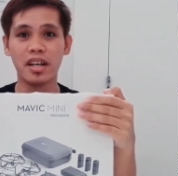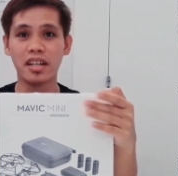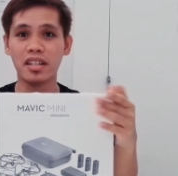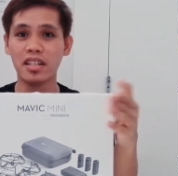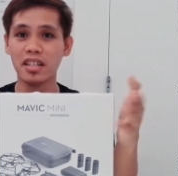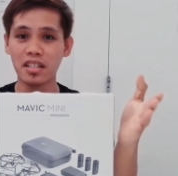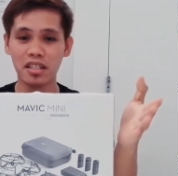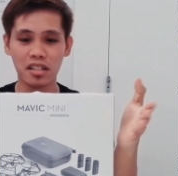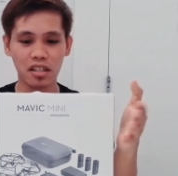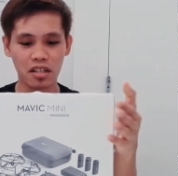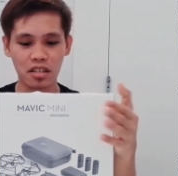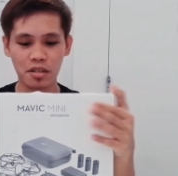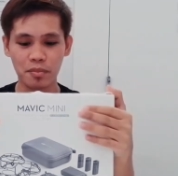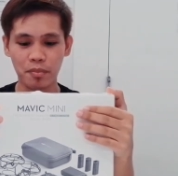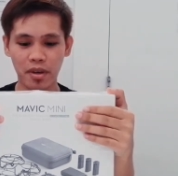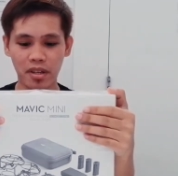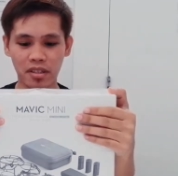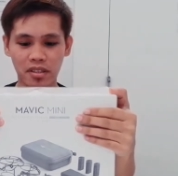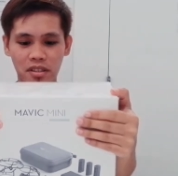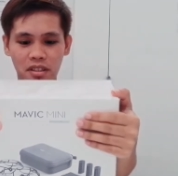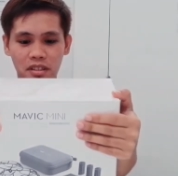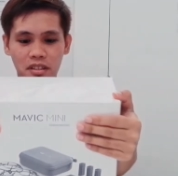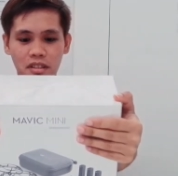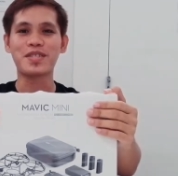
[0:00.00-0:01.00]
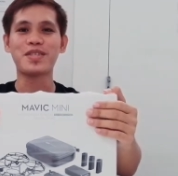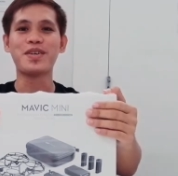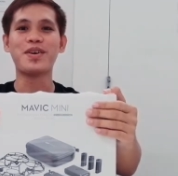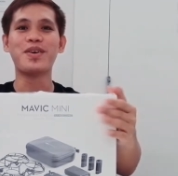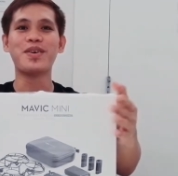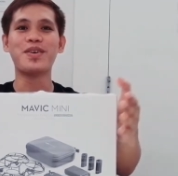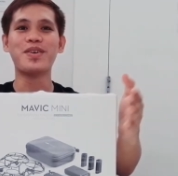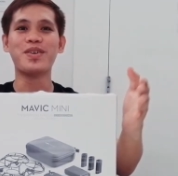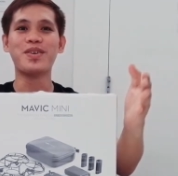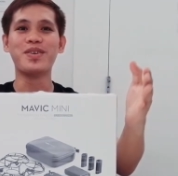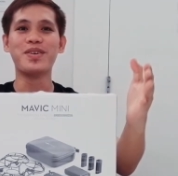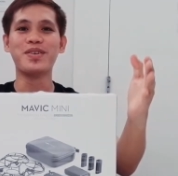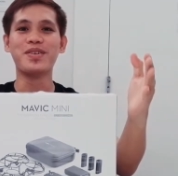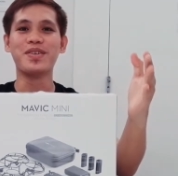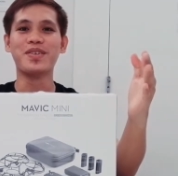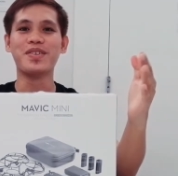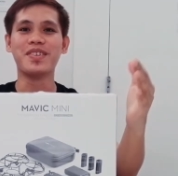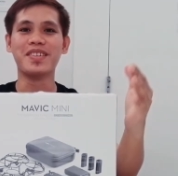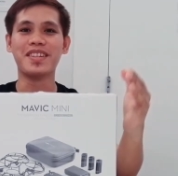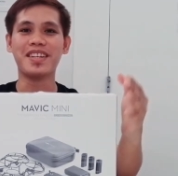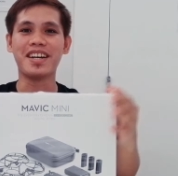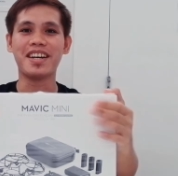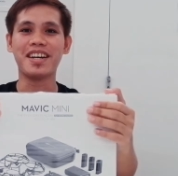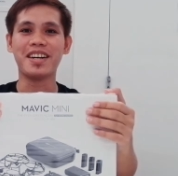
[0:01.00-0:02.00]
I didn't expect it.
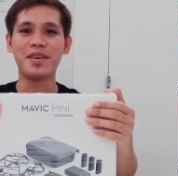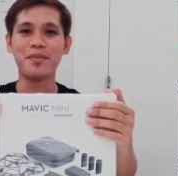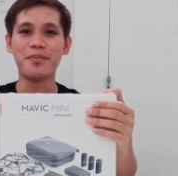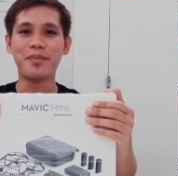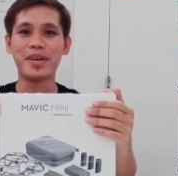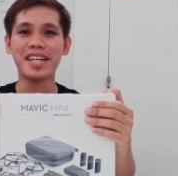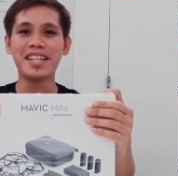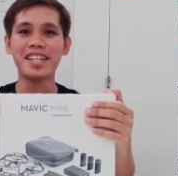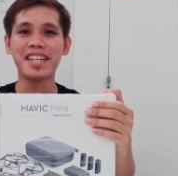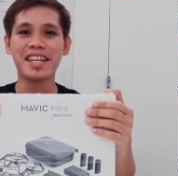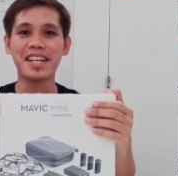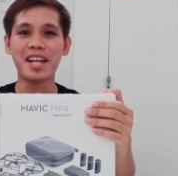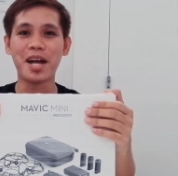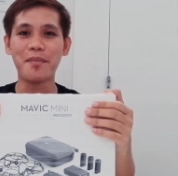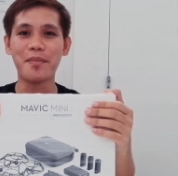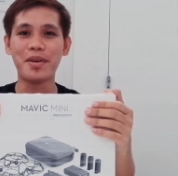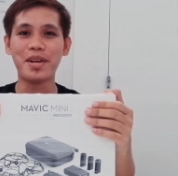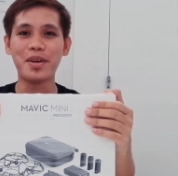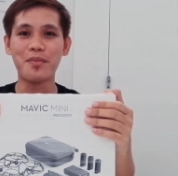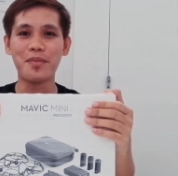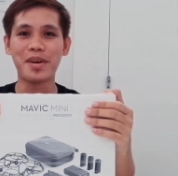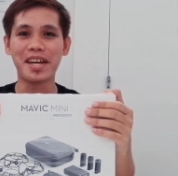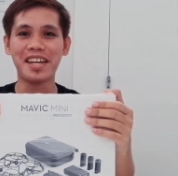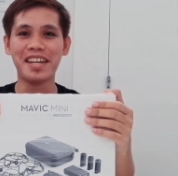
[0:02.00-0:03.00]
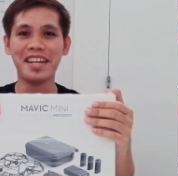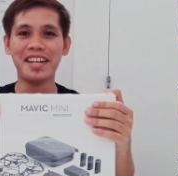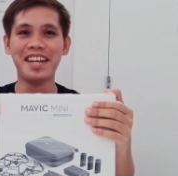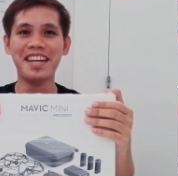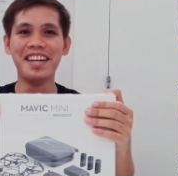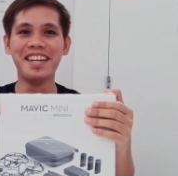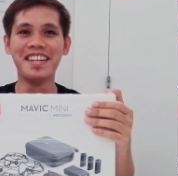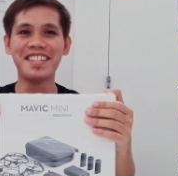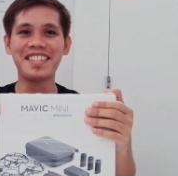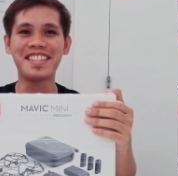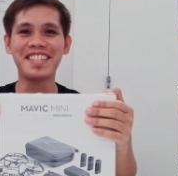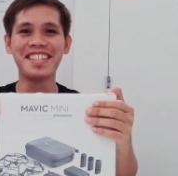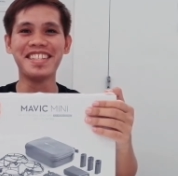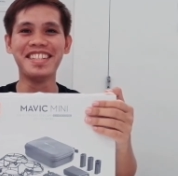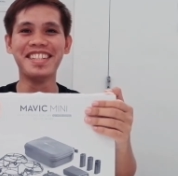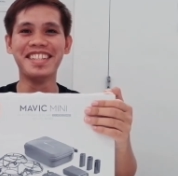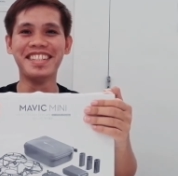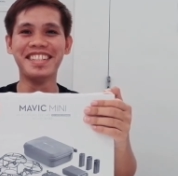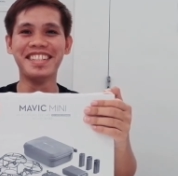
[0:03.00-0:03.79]
So, ba yan, nahirapan ako mag-English.